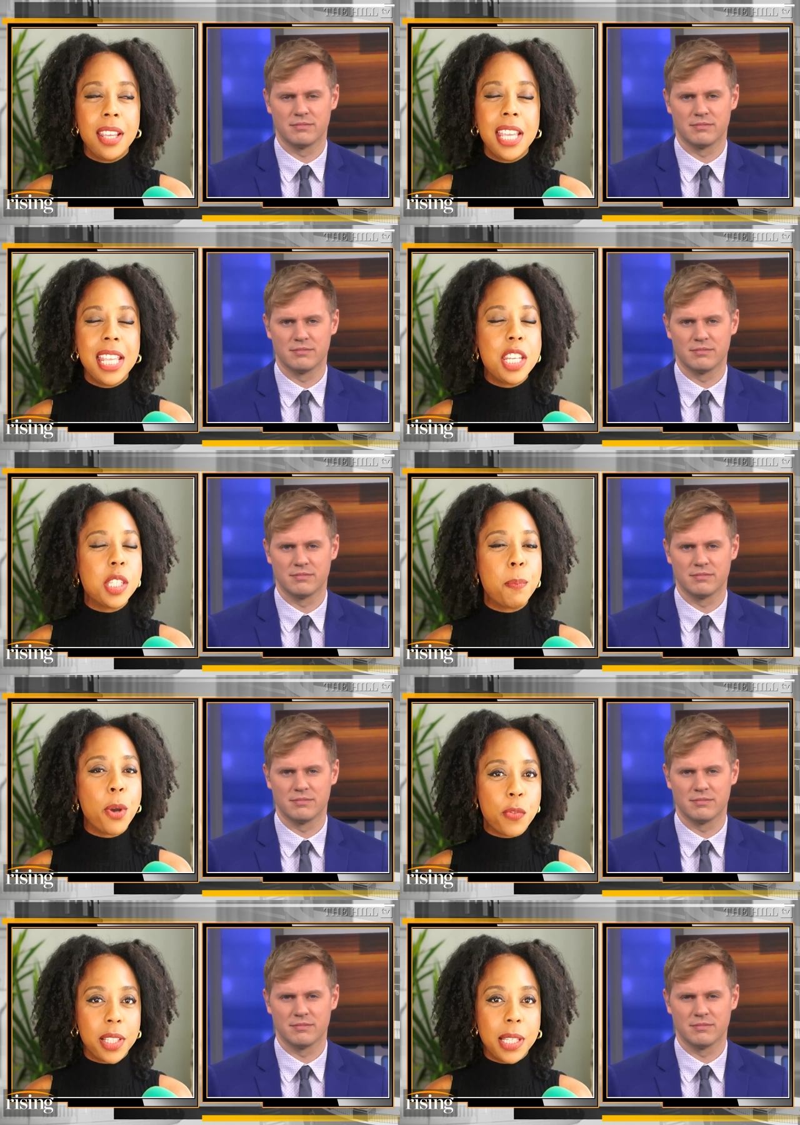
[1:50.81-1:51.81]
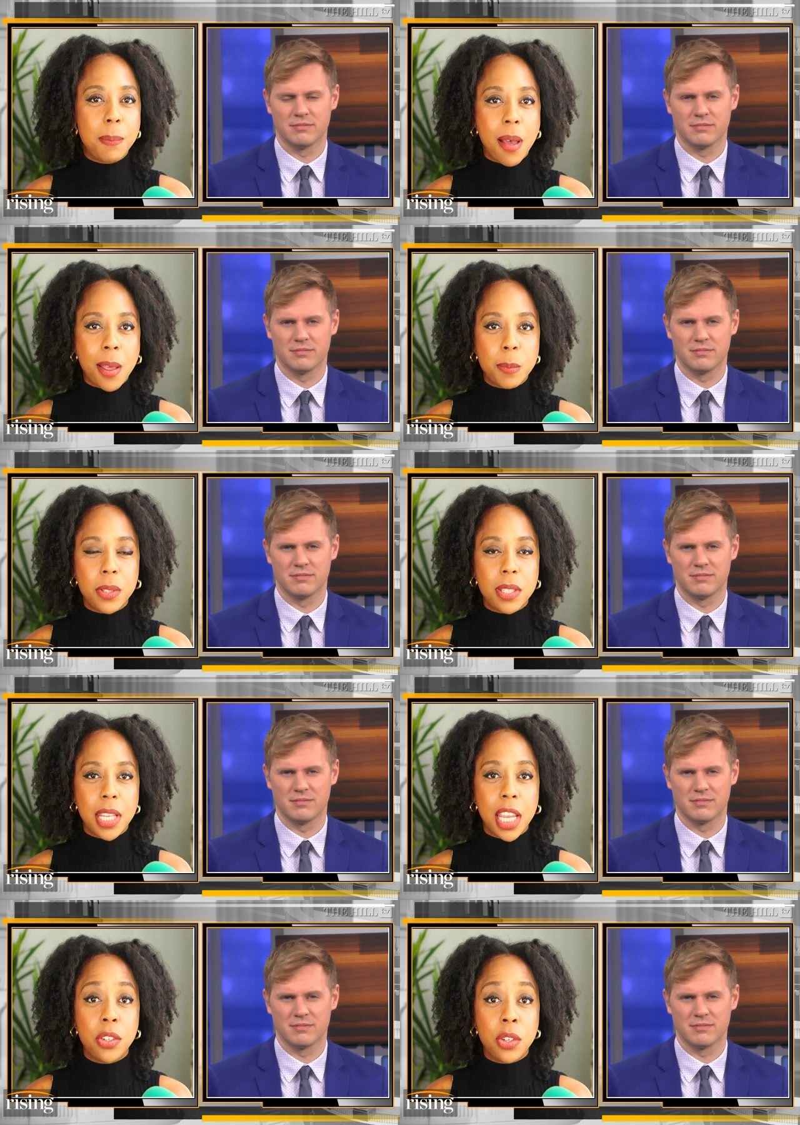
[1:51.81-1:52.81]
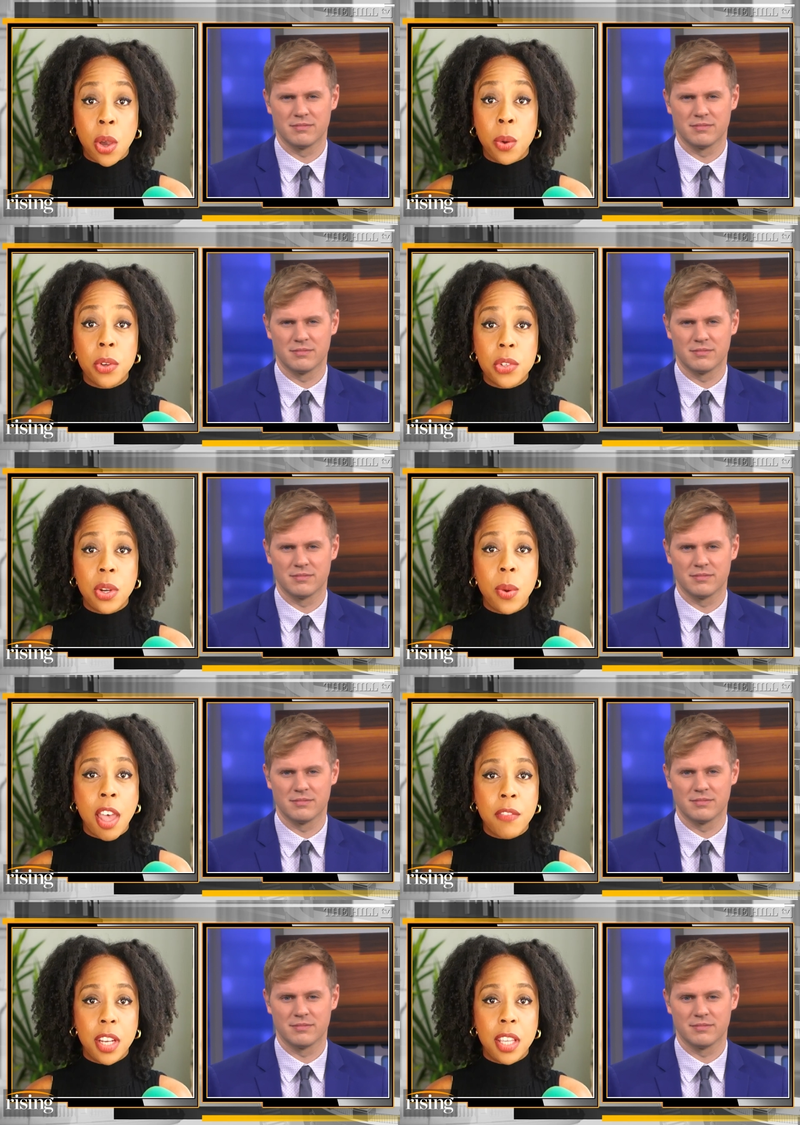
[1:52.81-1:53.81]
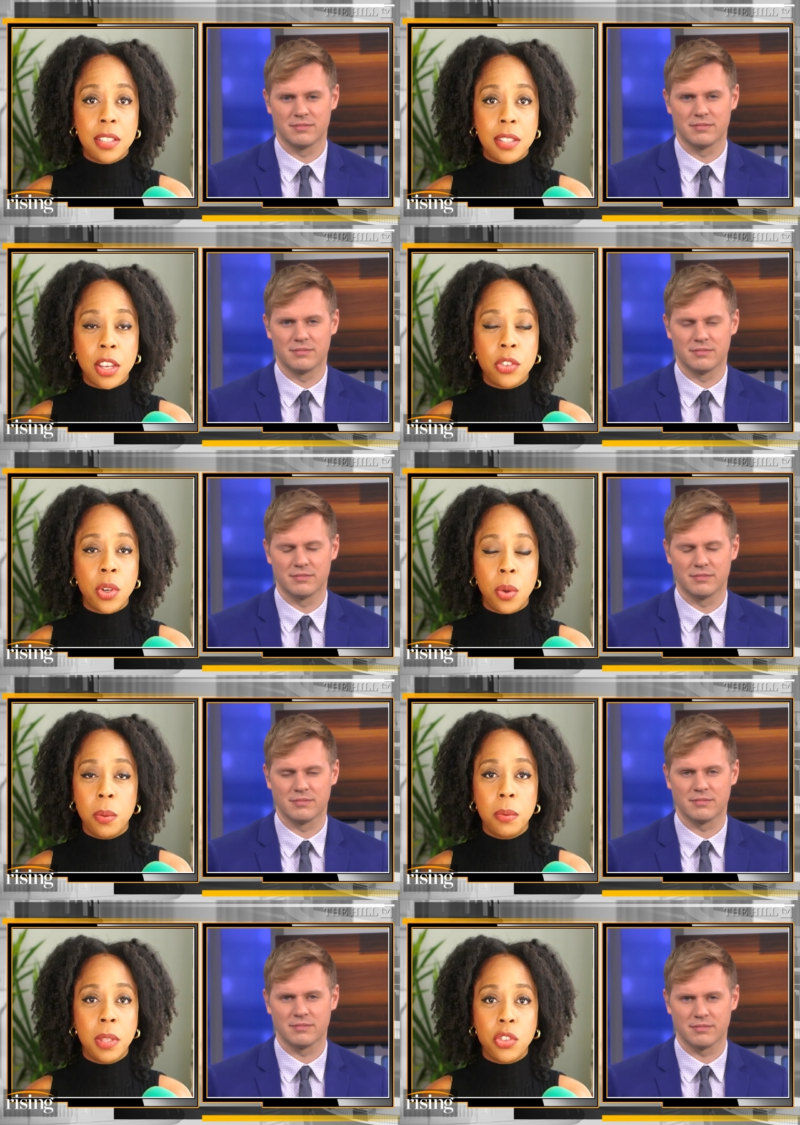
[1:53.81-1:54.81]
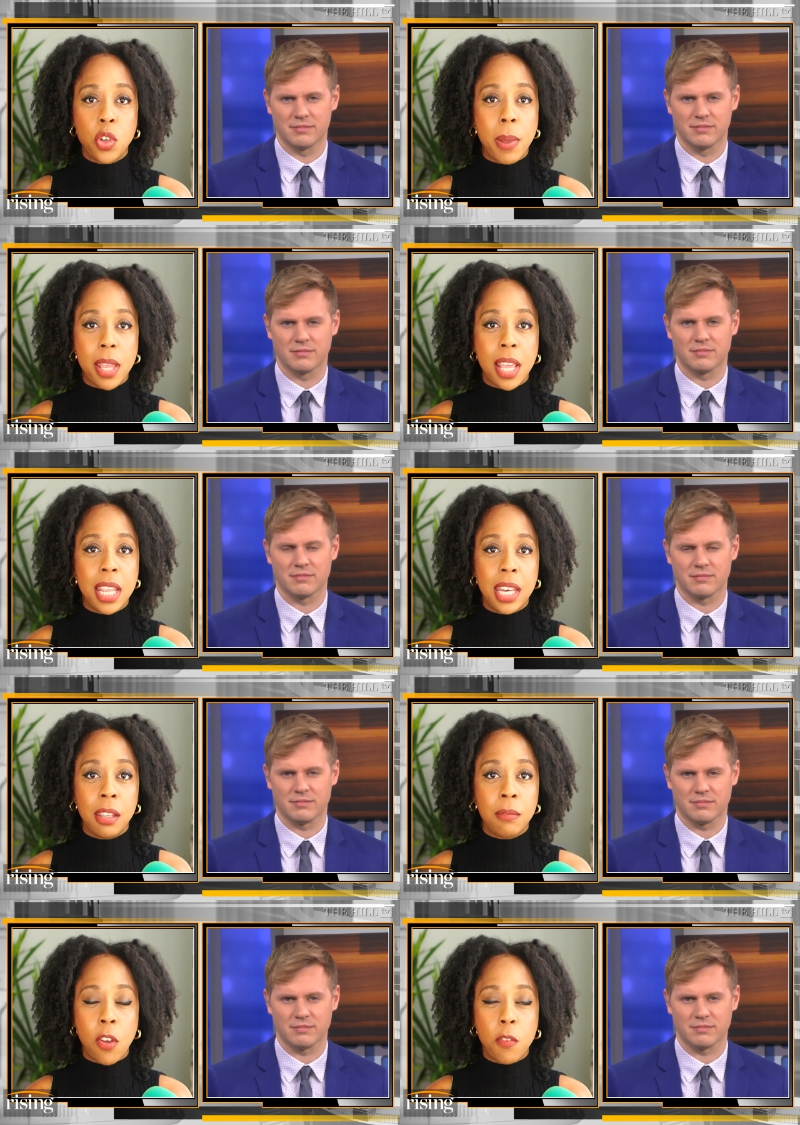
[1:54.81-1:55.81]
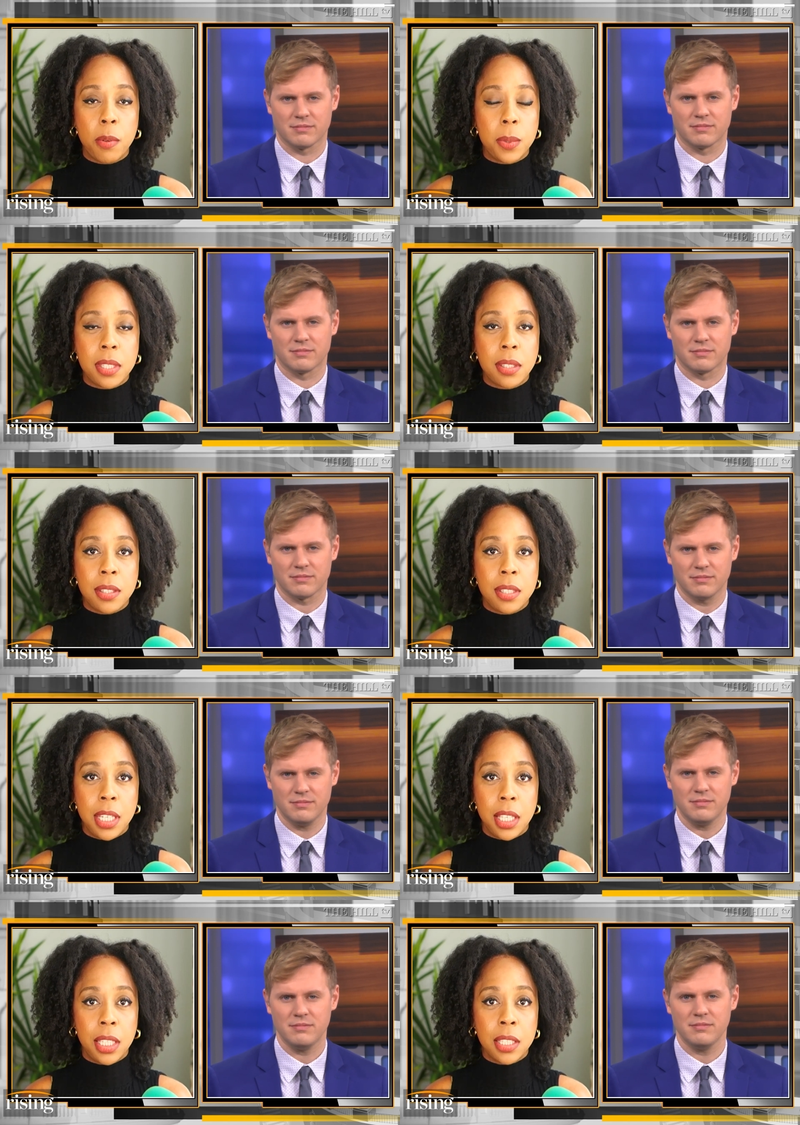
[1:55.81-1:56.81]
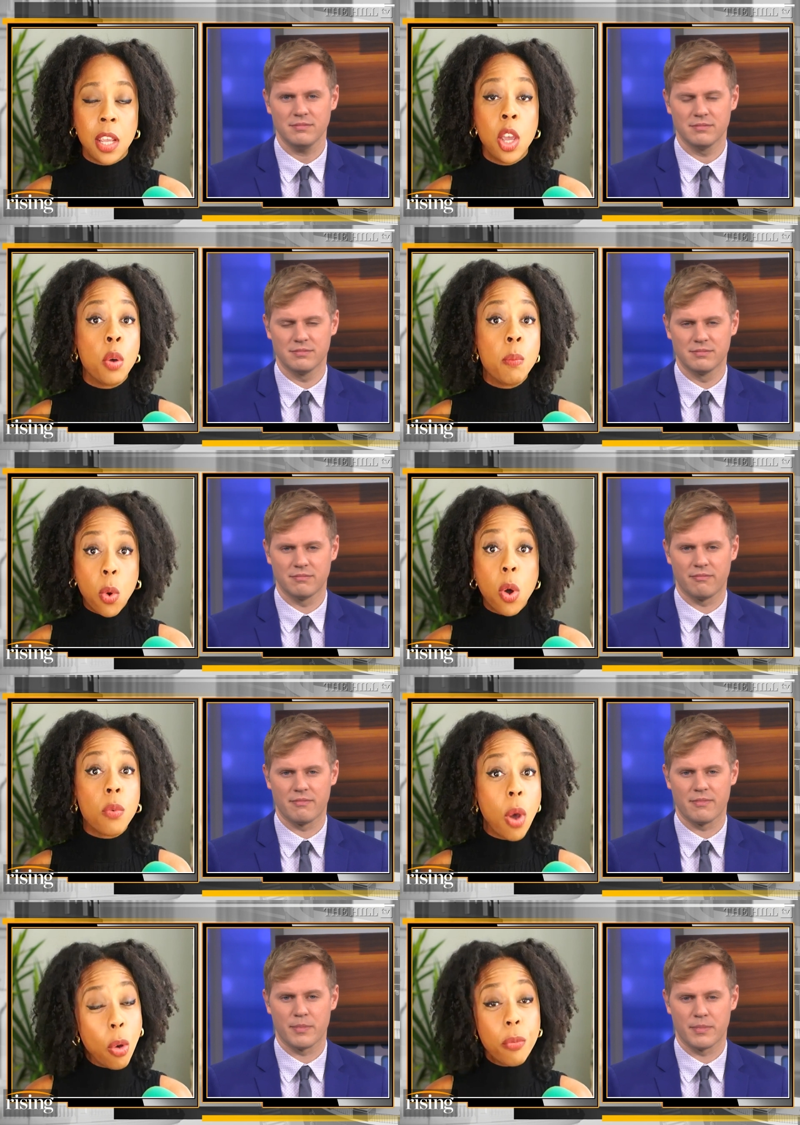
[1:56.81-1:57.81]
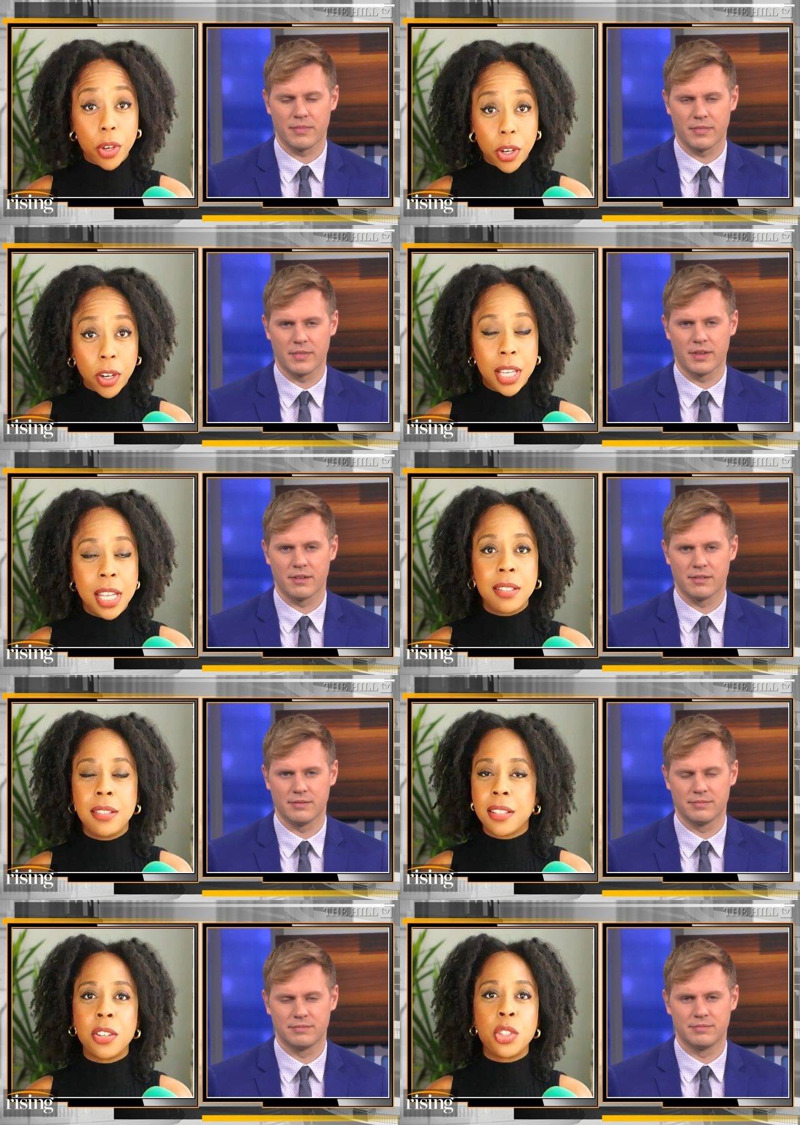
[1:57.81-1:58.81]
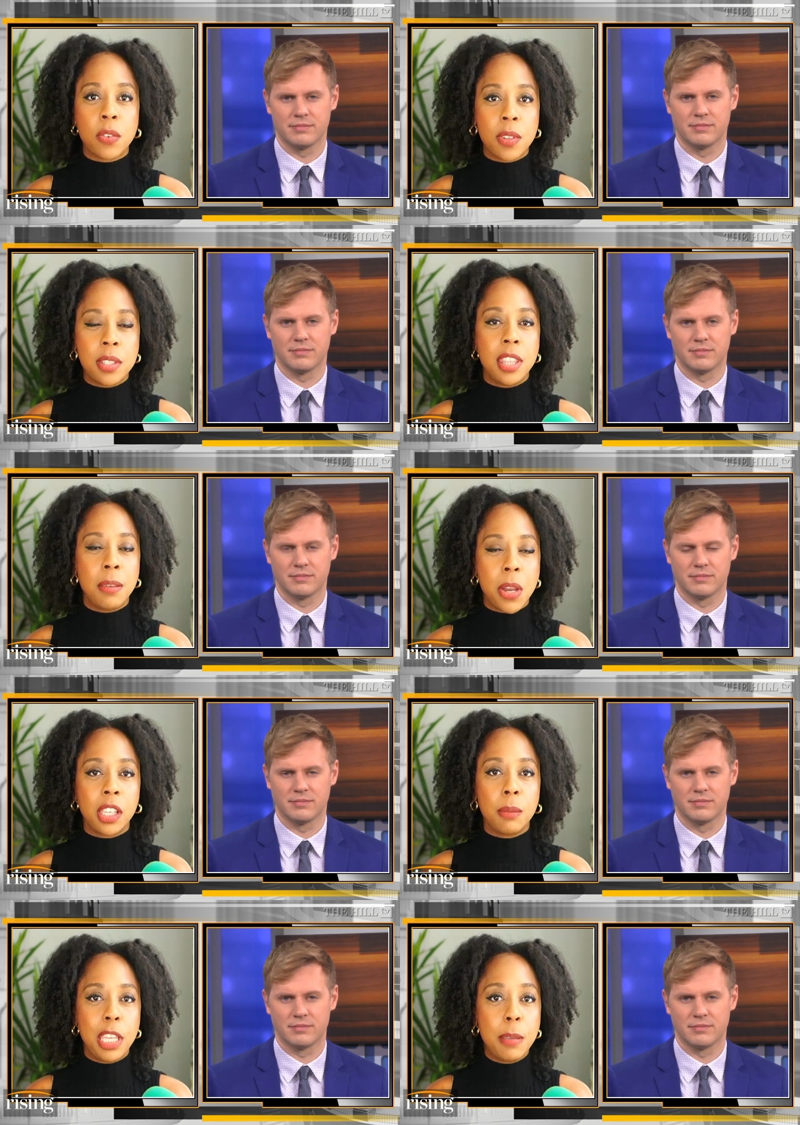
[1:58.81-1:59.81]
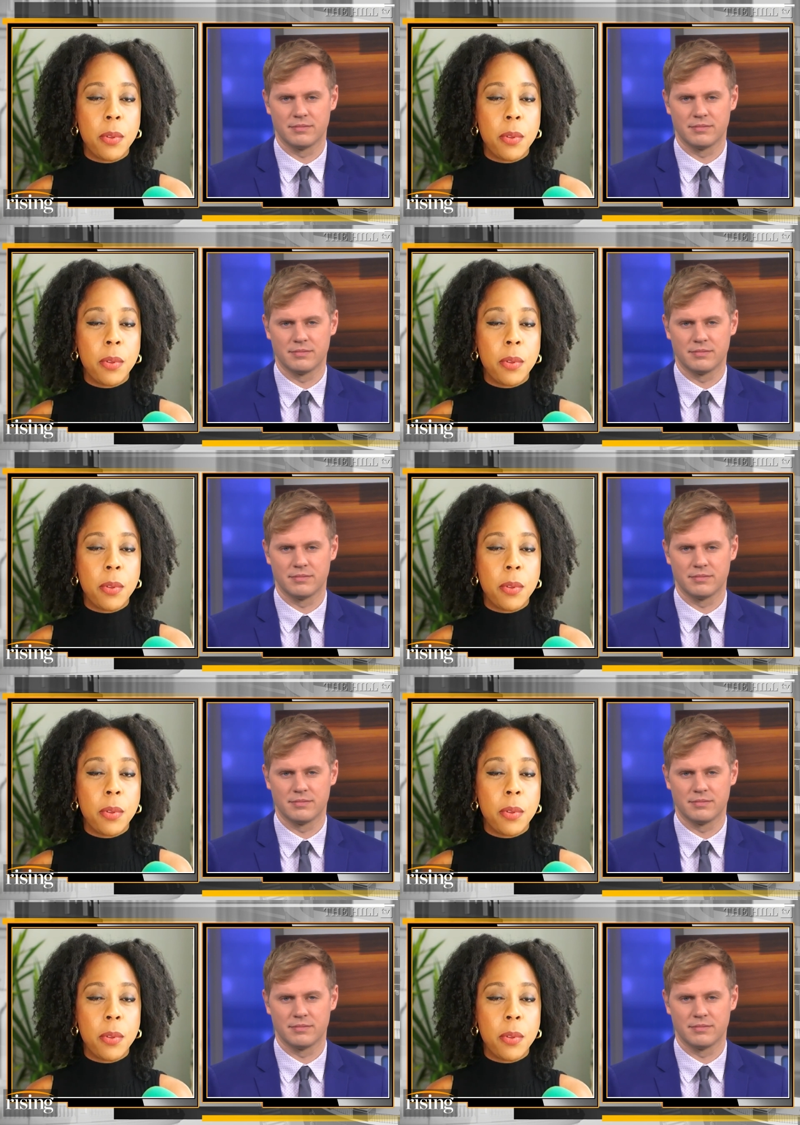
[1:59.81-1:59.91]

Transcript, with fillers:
Speaker 1: it is perfectly possible to say no. There's no evidence that Joe that Joe Biden had any involvement with his son's dealings. Moreover, it does a disservice to the American people